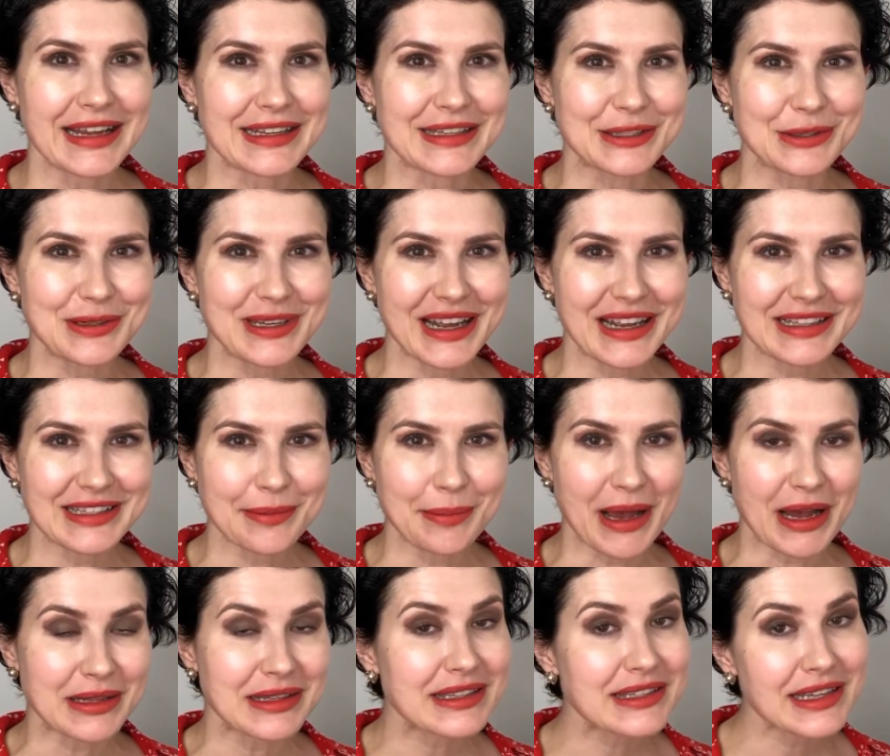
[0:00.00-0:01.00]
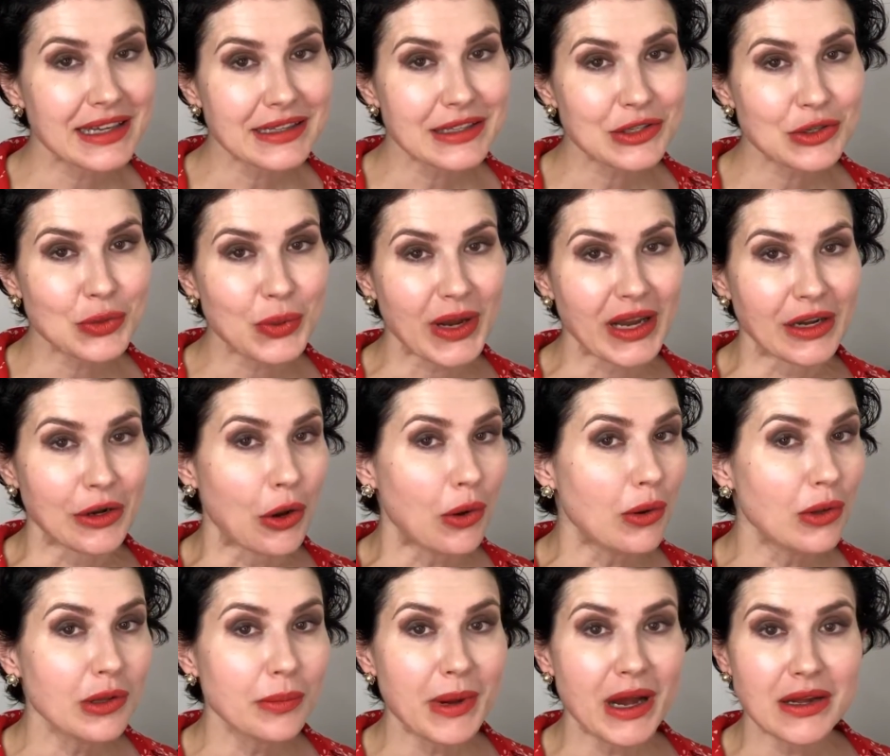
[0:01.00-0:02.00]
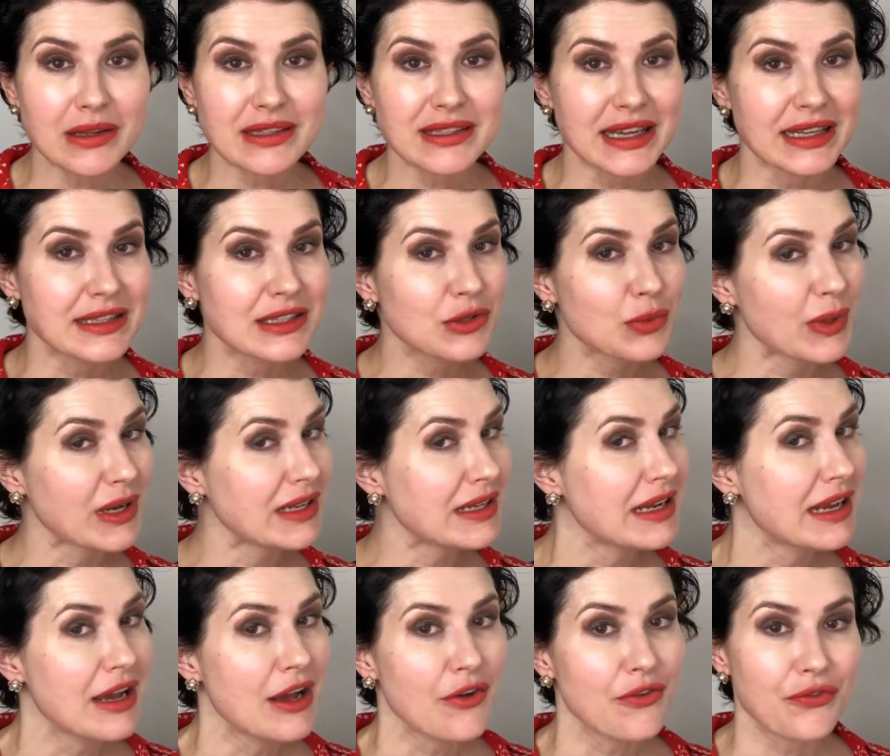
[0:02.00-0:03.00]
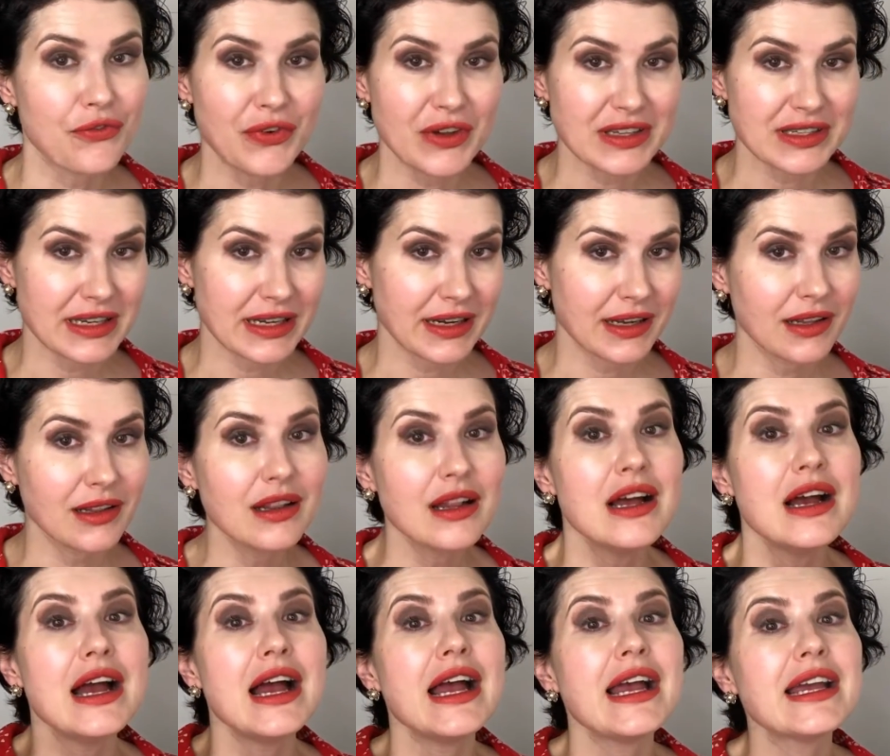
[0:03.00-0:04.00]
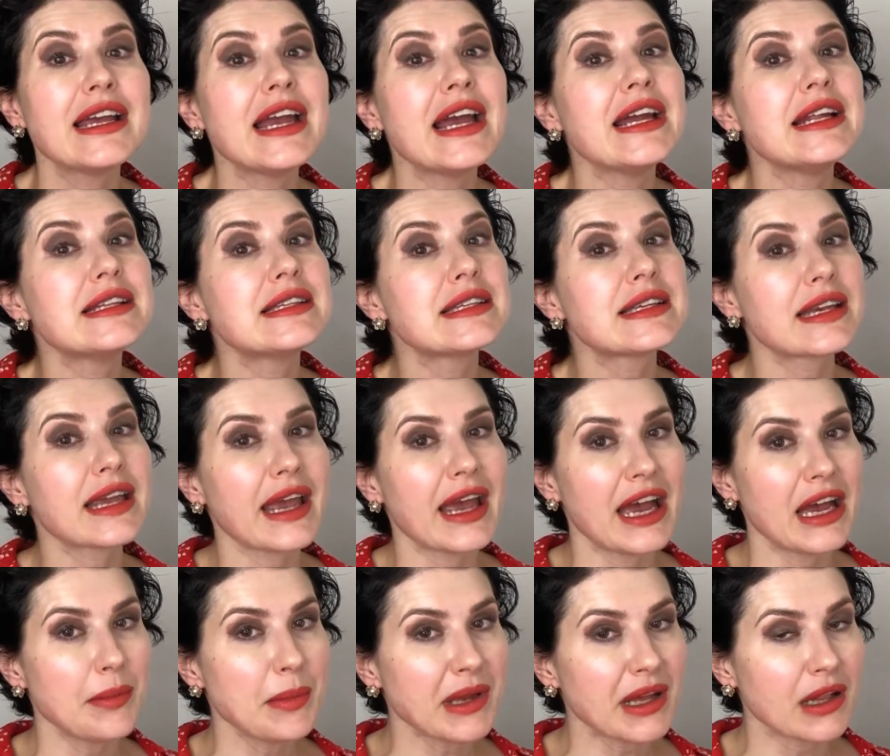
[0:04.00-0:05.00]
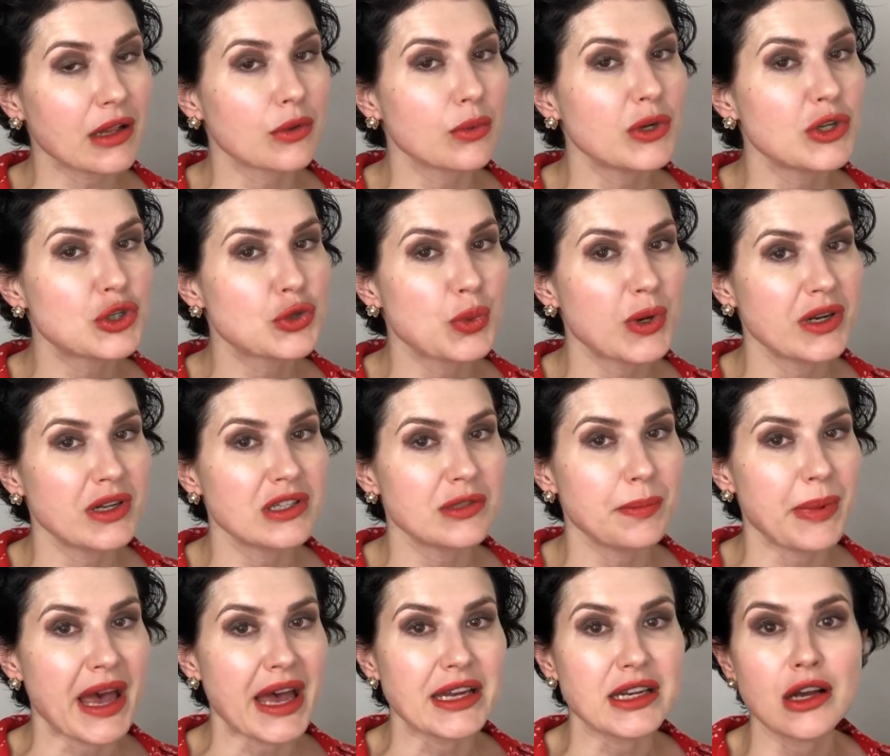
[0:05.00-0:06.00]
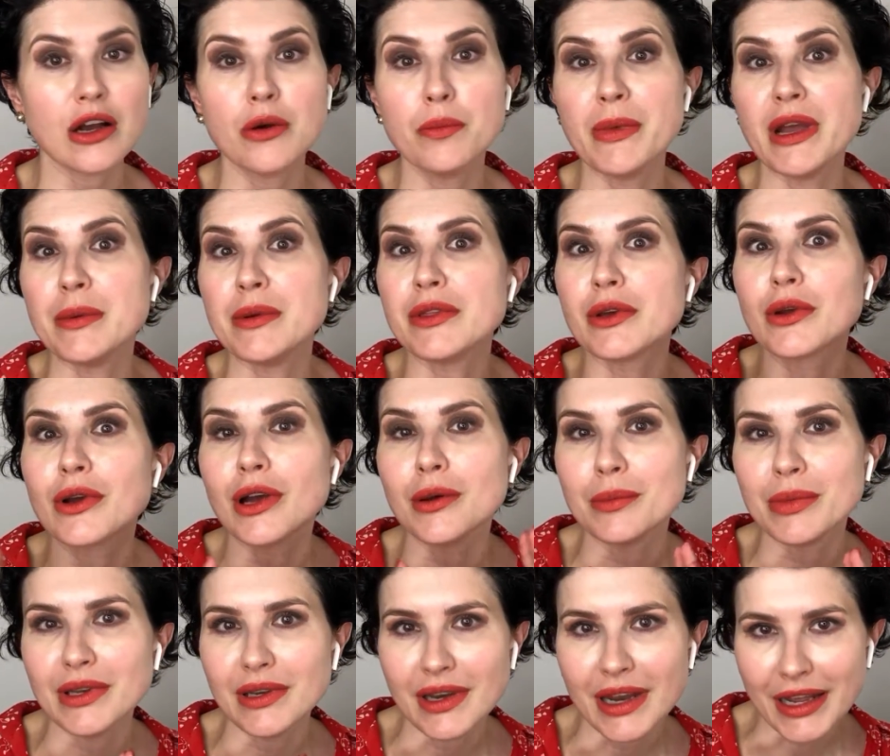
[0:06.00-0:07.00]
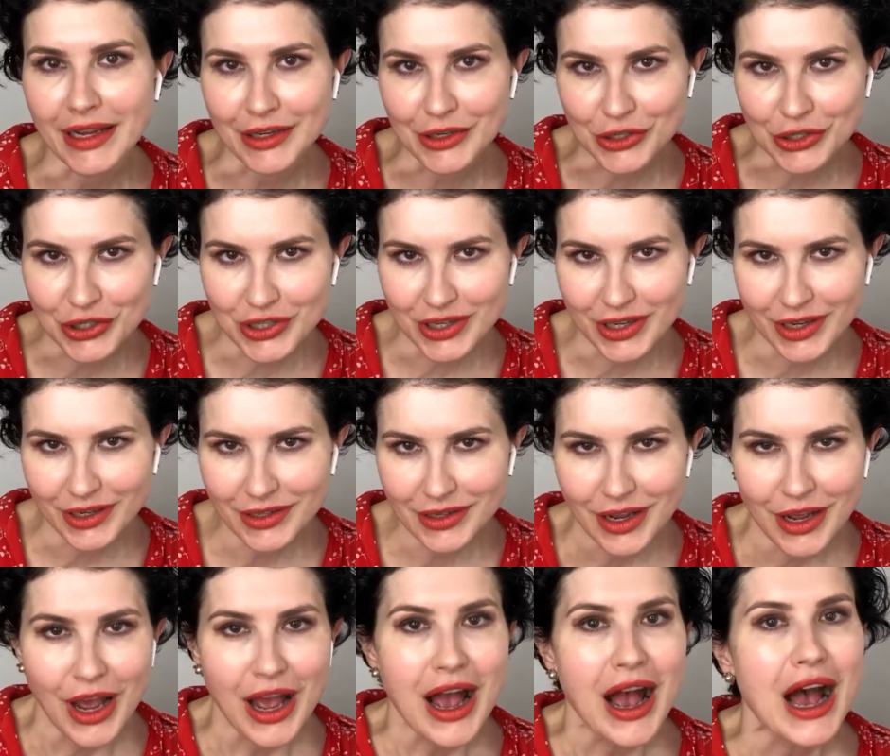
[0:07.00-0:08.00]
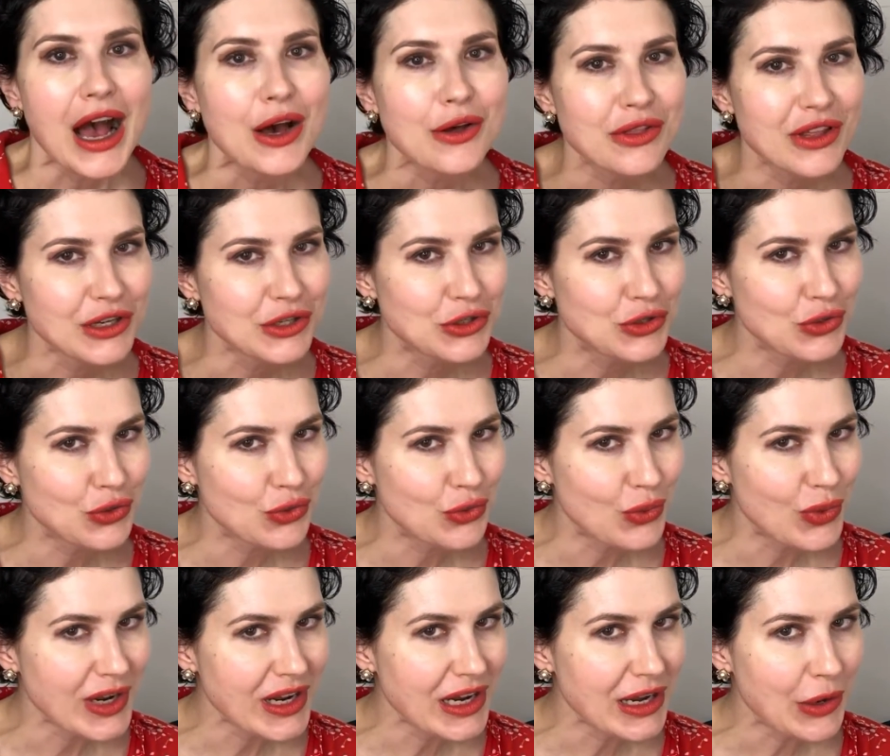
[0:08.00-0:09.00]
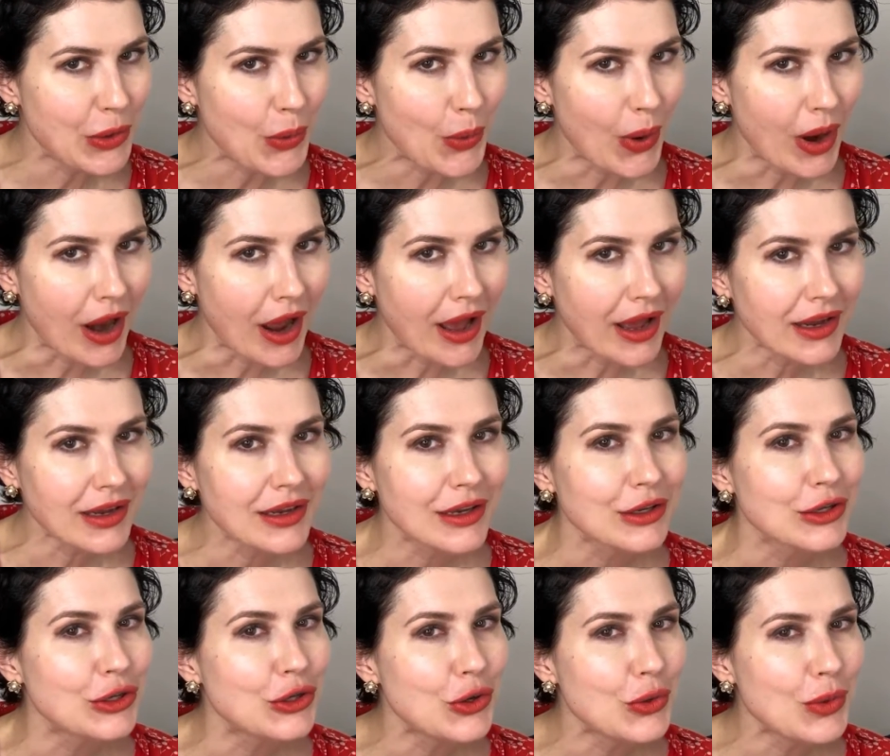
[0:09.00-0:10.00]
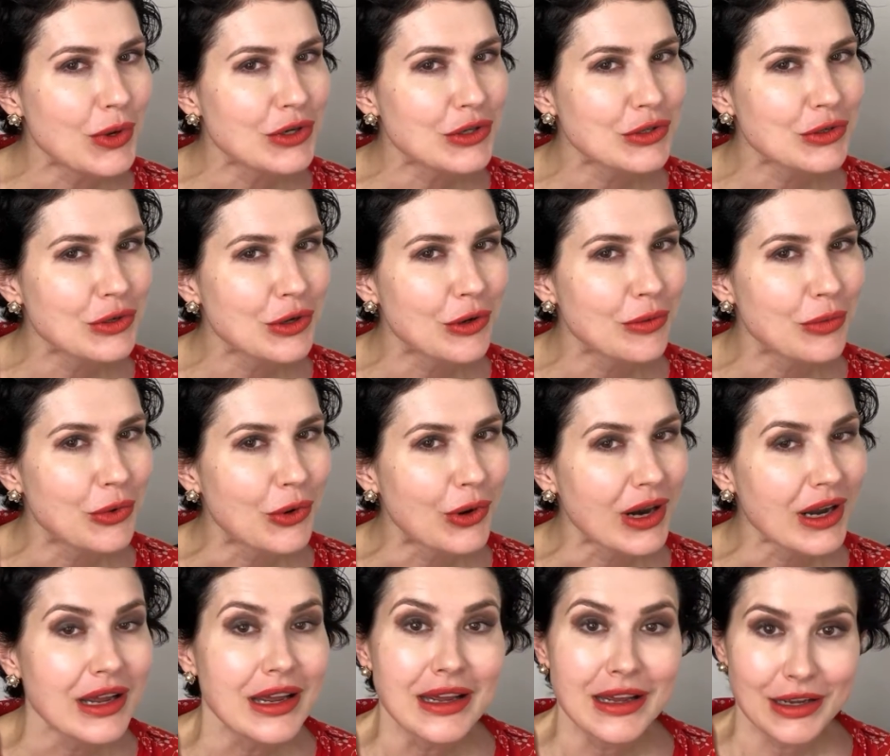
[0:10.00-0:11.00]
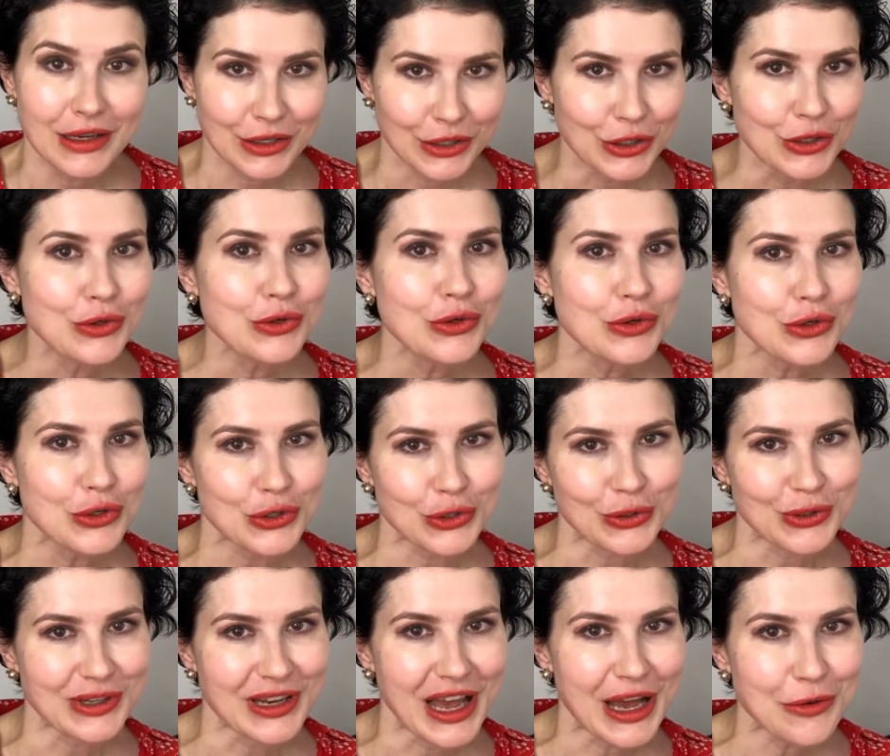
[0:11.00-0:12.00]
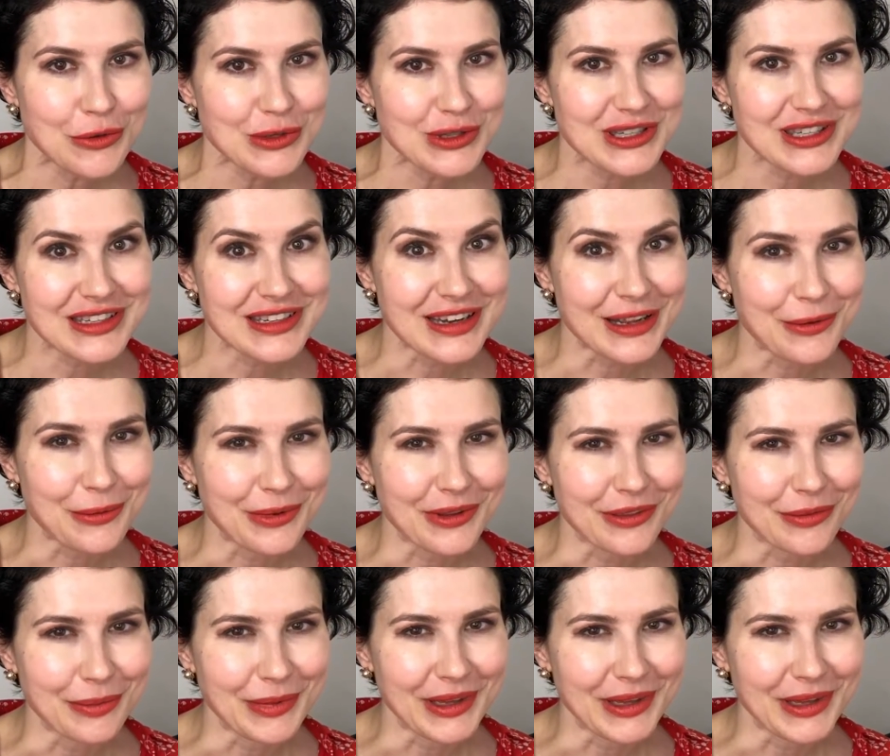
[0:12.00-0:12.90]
guys, today it's about sunscreen, all about sunscreen, physical against chemical. Which one is better, or maybe the combination? How they do really work? You want to know more? You should now stay with